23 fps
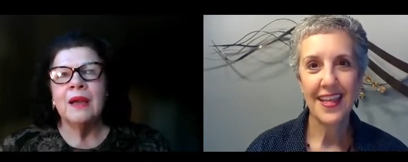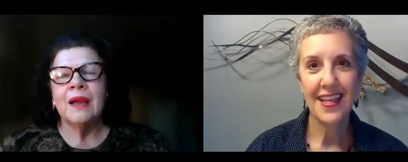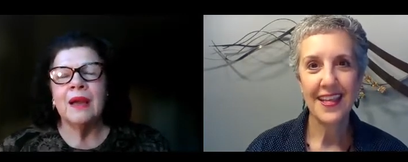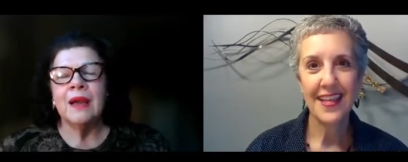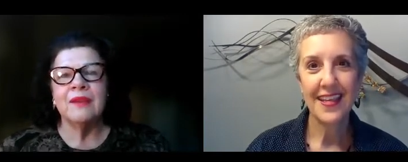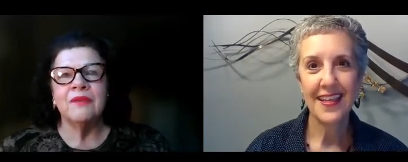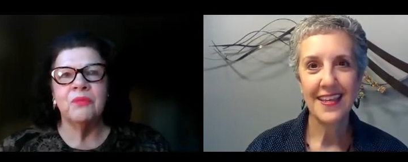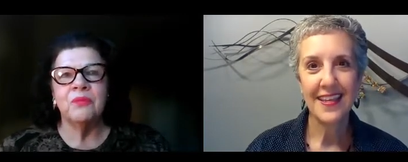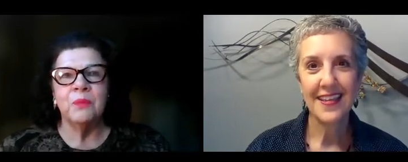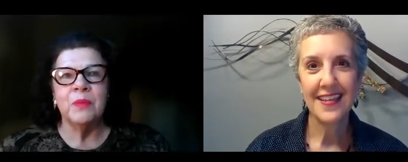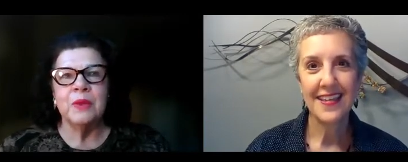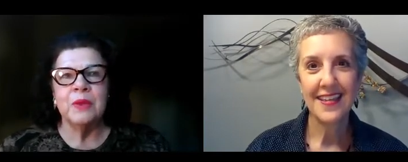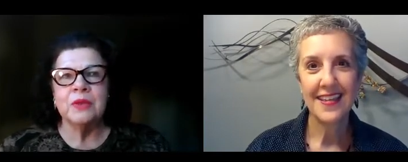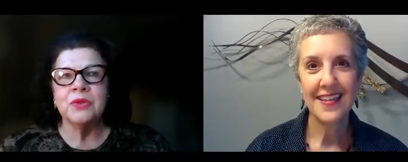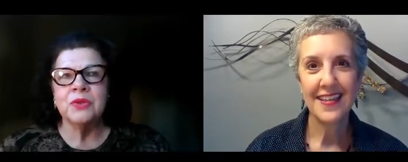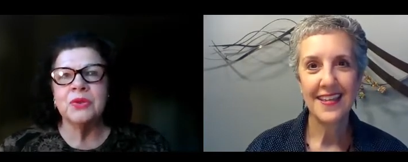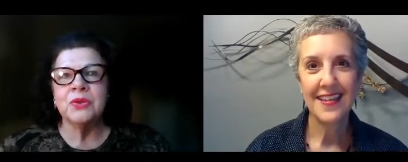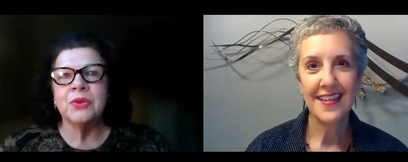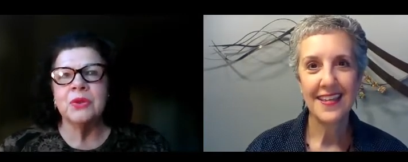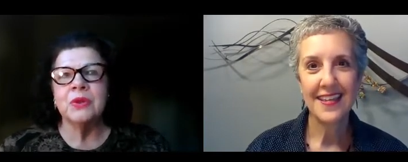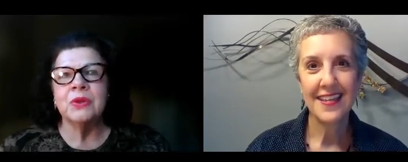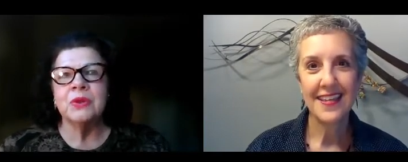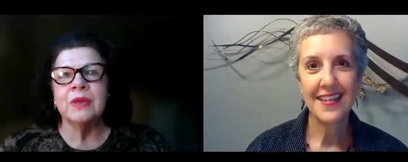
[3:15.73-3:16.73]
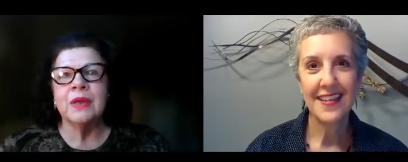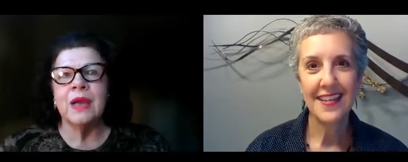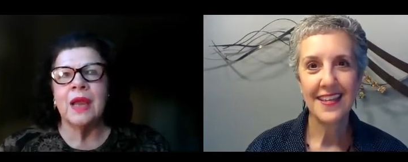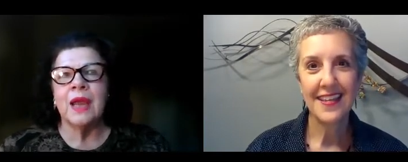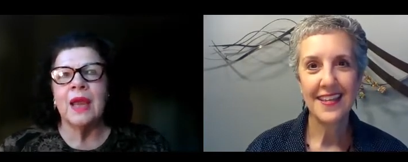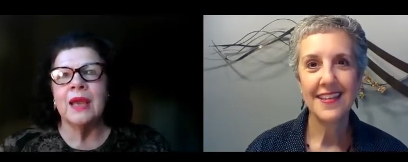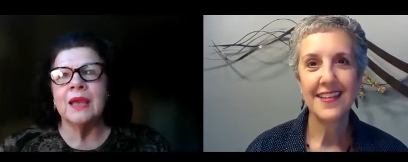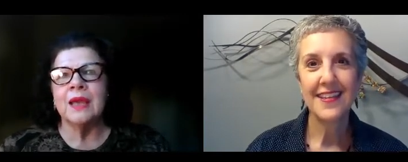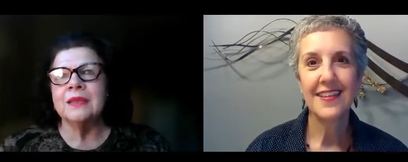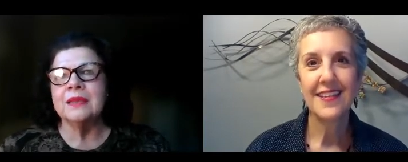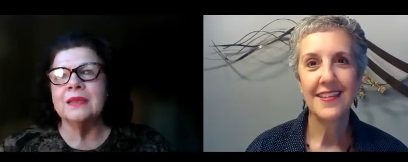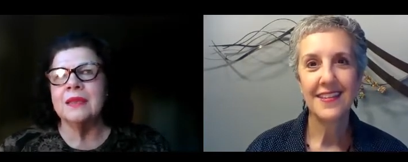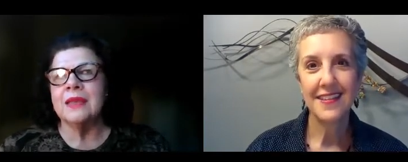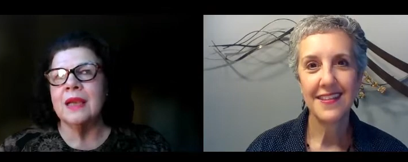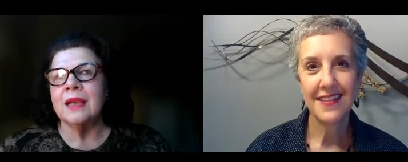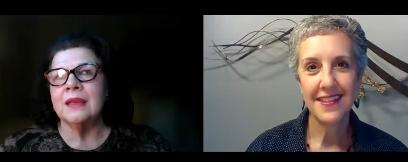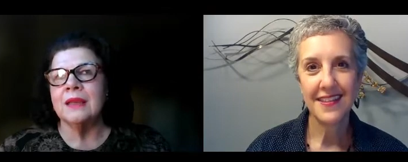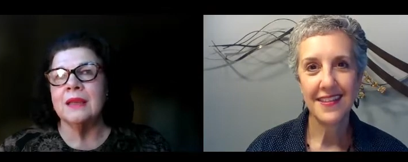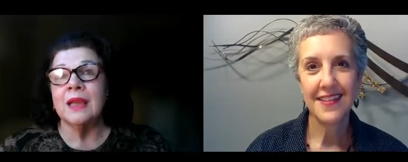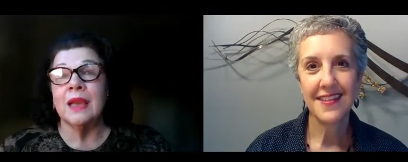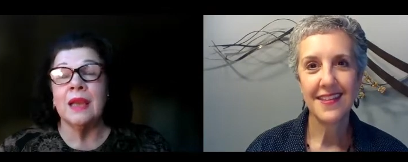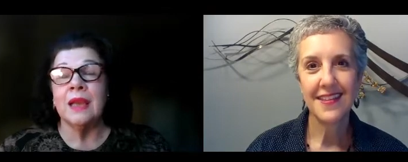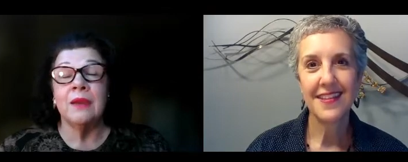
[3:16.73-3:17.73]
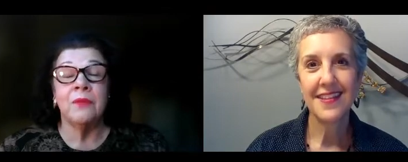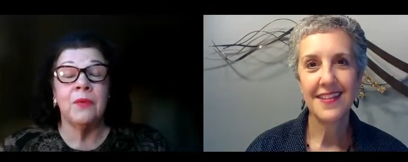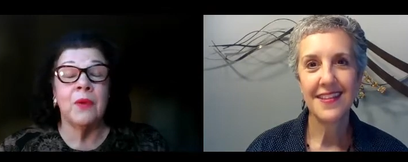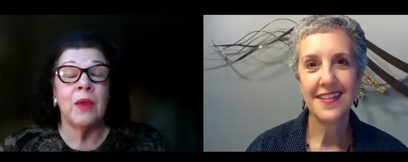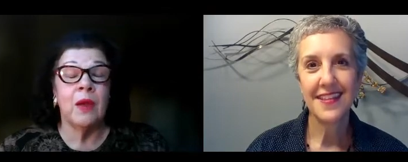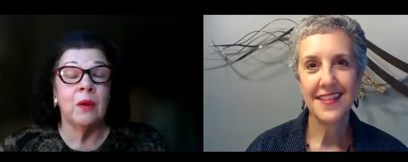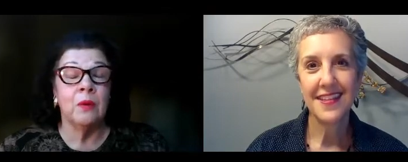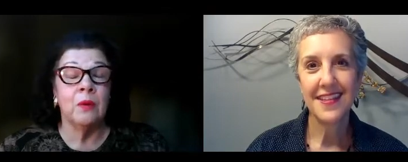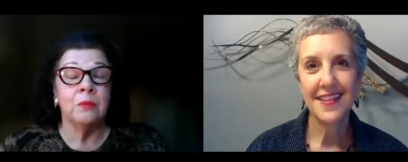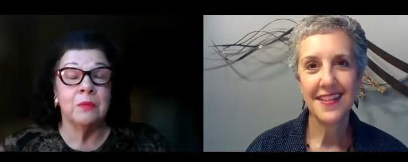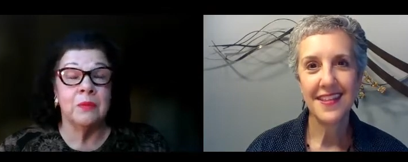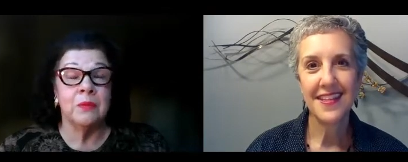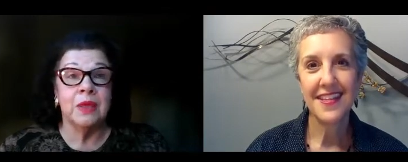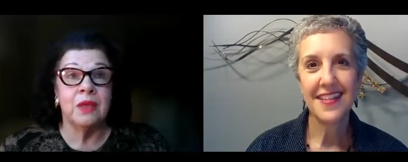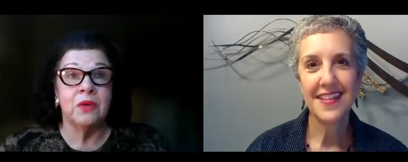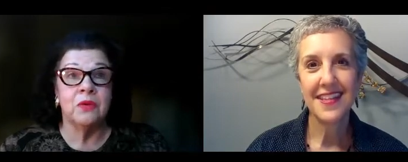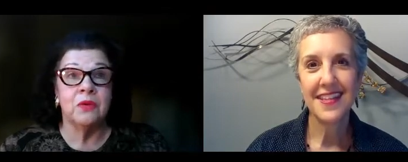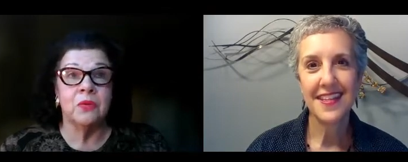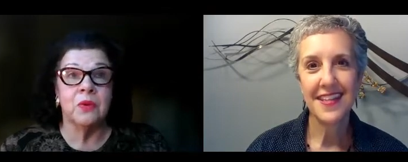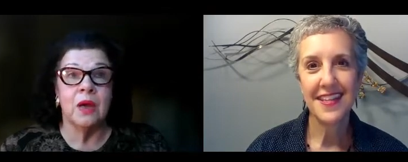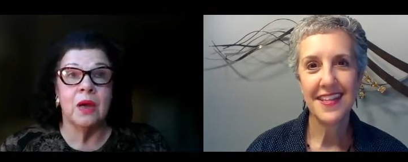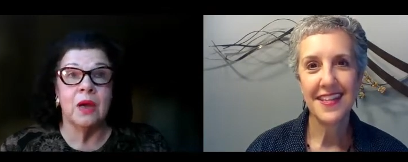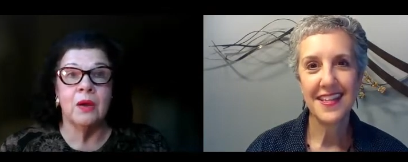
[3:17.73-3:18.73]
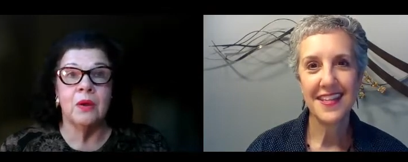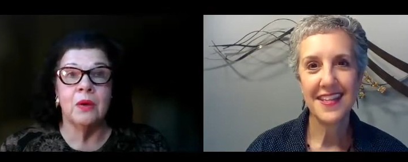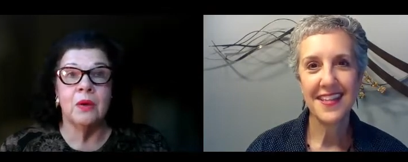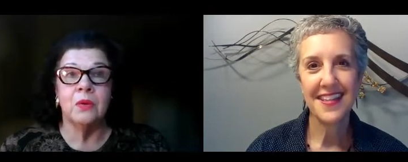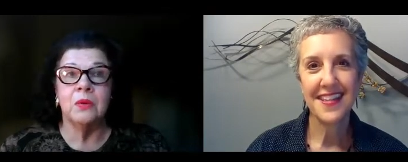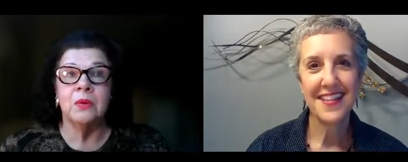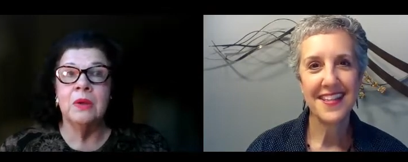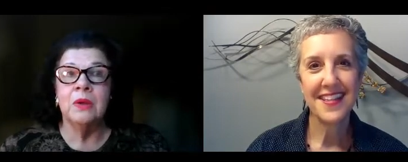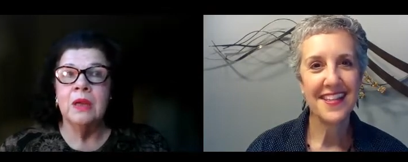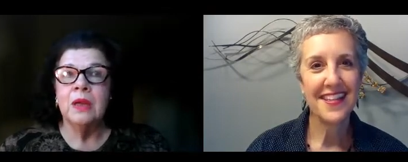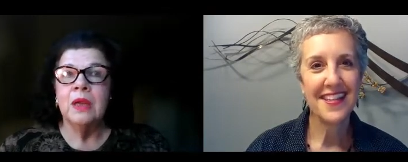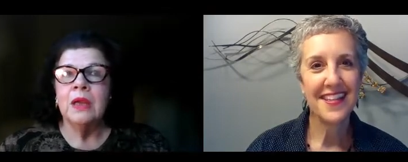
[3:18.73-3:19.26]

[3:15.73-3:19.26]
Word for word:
Speaker 1: I've mentored and and they've helped me grow